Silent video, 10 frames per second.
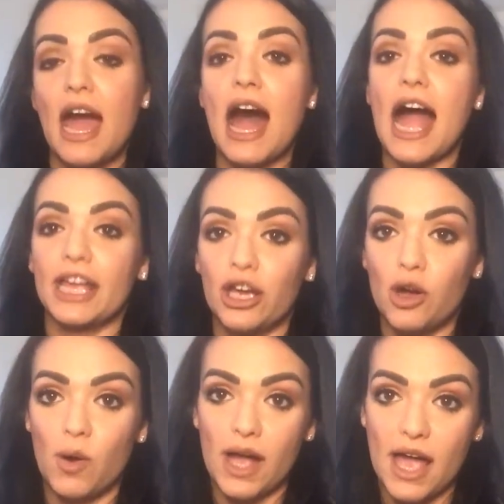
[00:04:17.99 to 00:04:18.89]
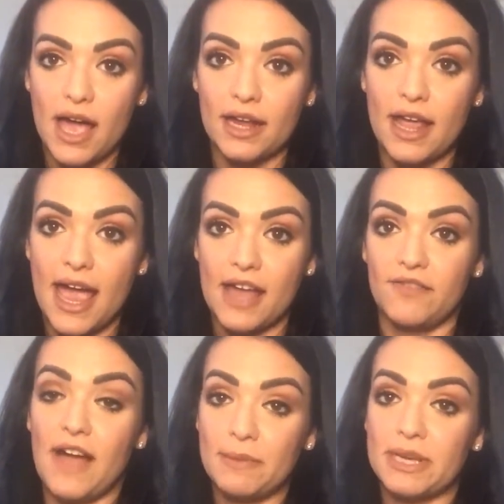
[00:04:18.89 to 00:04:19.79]
I can go ahead and
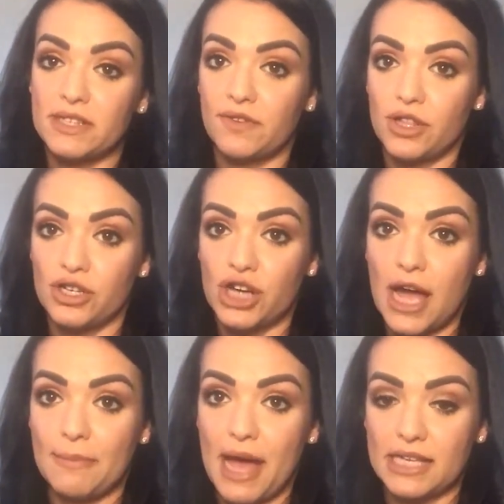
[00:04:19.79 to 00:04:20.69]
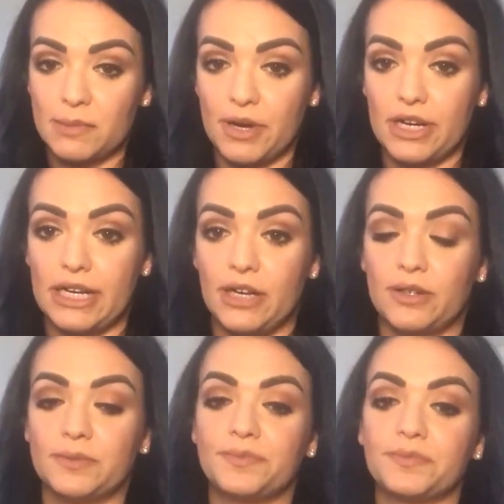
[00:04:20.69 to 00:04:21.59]
find myself another job as a
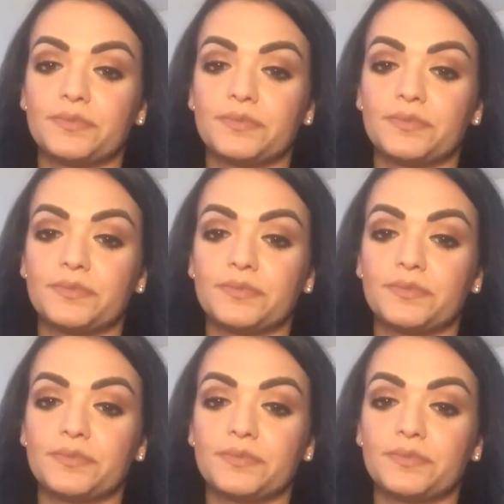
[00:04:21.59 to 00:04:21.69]
paralegal.